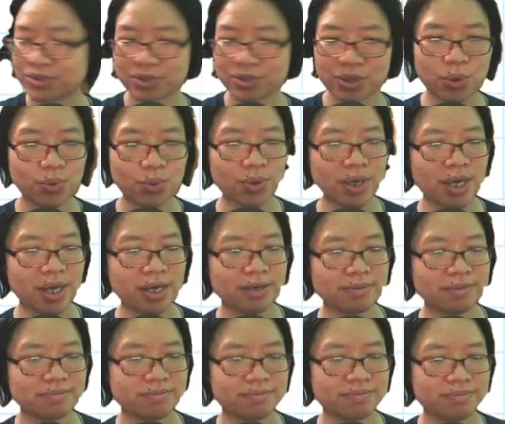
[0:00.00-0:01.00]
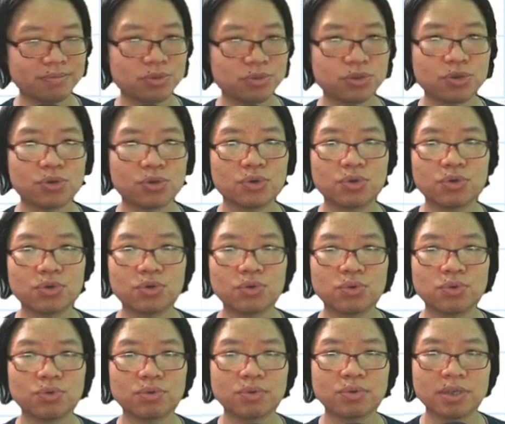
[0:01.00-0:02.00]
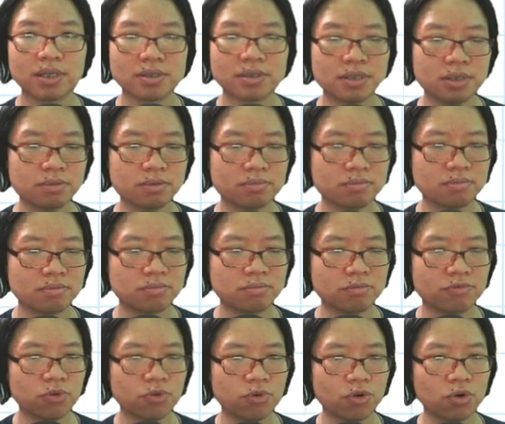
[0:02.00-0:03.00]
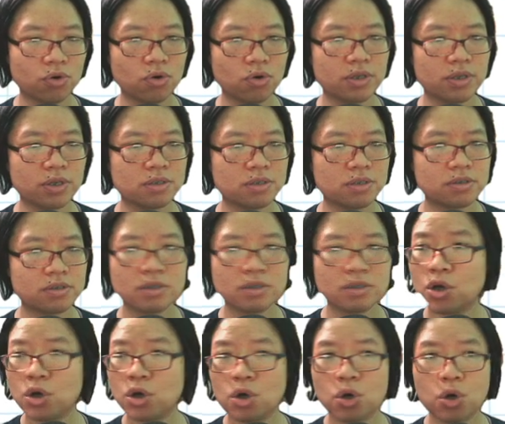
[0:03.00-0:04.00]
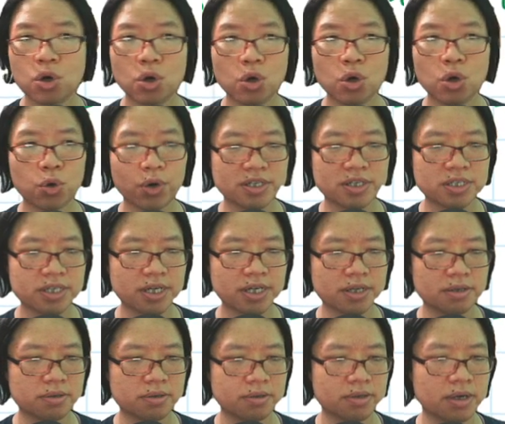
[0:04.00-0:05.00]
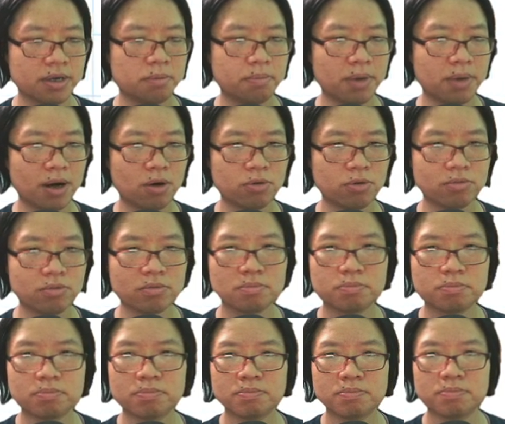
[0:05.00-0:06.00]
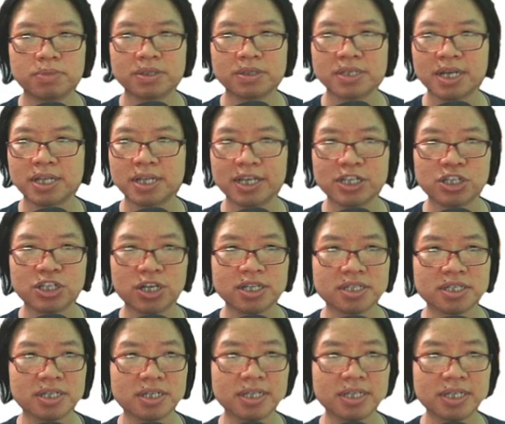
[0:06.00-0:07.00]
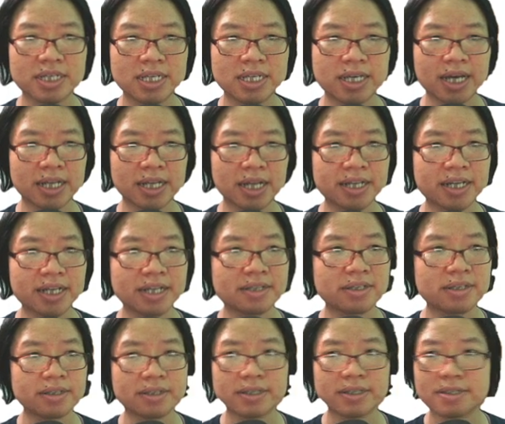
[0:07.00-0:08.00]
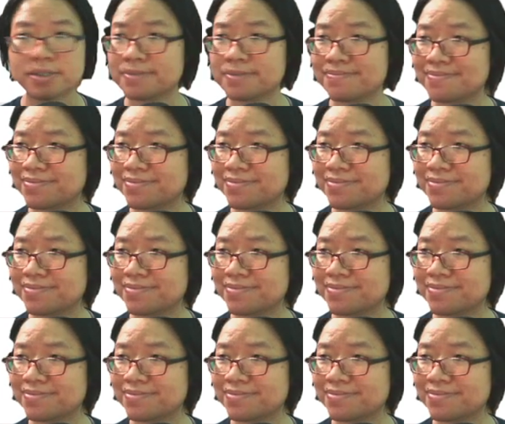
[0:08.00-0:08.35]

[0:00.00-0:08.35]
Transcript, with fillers: Okay, so that's it for this question about percentage uncertainty and identities.